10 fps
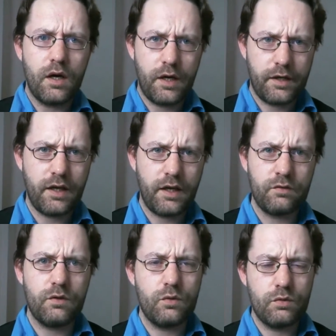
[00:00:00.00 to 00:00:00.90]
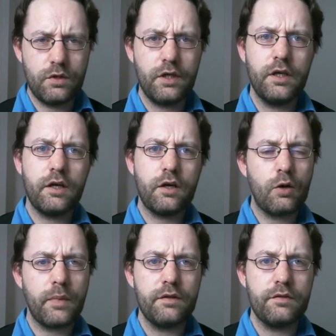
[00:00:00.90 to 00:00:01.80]
I can't really
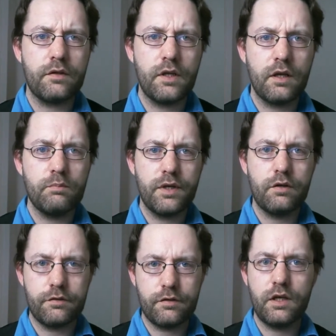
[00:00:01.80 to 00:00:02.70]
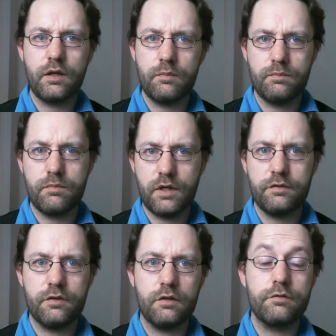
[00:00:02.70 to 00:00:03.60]
comment on that because I am
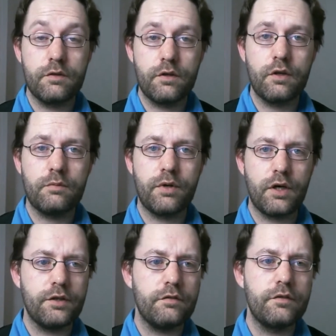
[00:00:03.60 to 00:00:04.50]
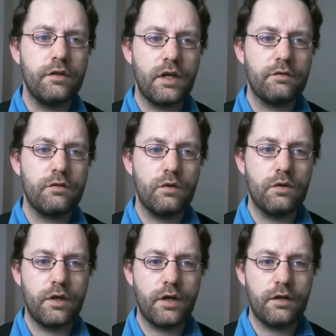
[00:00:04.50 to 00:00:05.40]
myself not part of the next
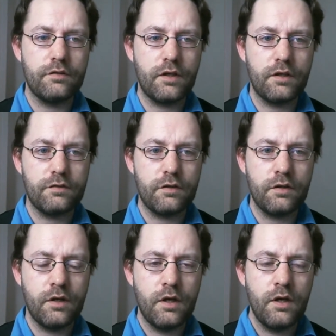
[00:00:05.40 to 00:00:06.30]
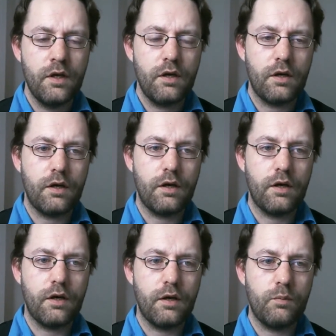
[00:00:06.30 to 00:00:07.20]
organization.
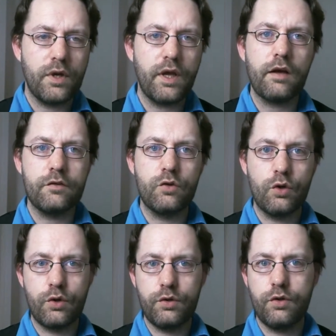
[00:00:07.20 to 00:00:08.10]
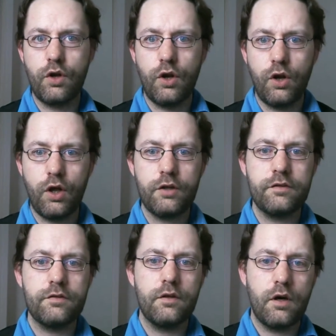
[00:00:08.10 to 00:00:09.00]
We haven't heard a lot
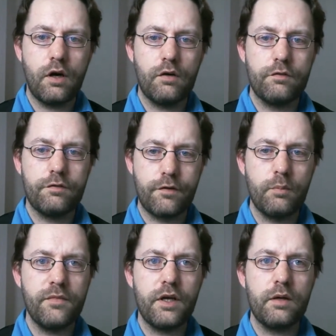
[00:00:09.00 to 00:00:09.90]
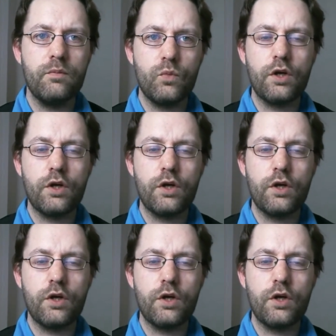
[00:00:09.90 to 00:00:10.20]
from them.